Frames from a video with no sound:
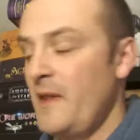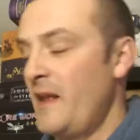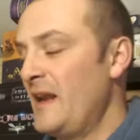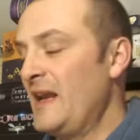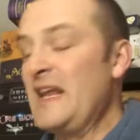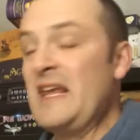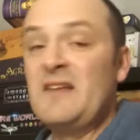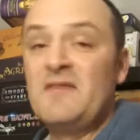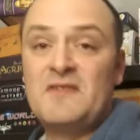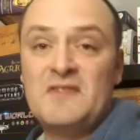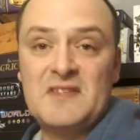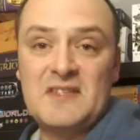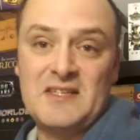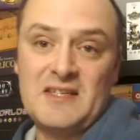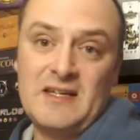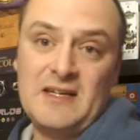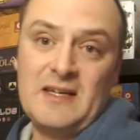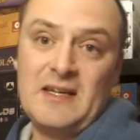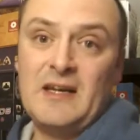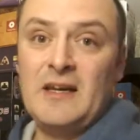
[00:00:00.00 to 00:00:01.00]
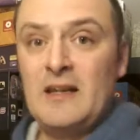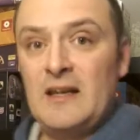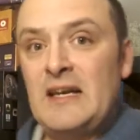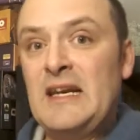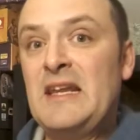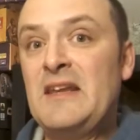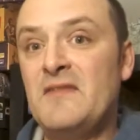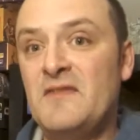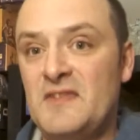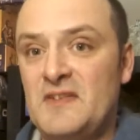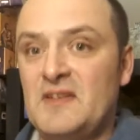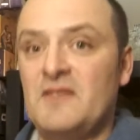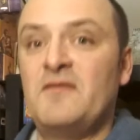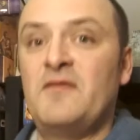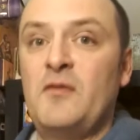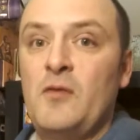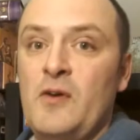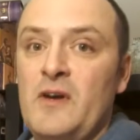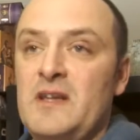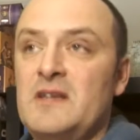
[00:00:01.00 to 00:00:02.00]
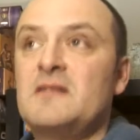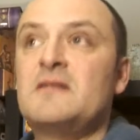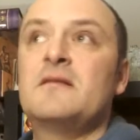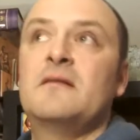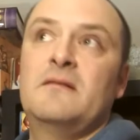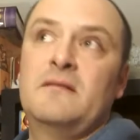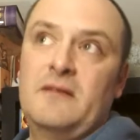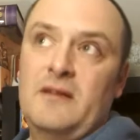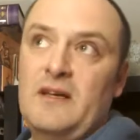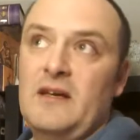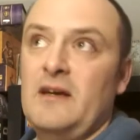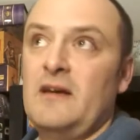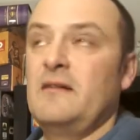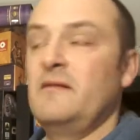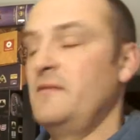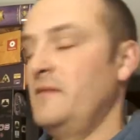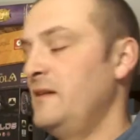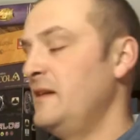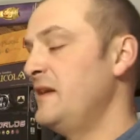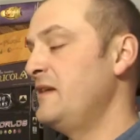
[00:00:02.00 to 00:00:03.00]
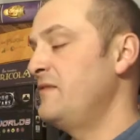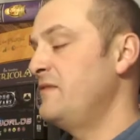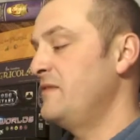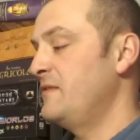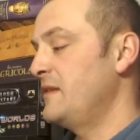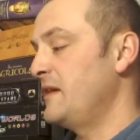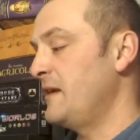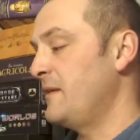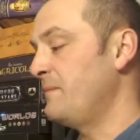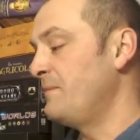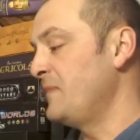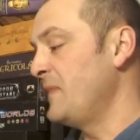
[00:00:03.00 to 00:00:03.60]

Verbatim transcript: Leaves. Leaves, foils, yeah, leaf, yeah.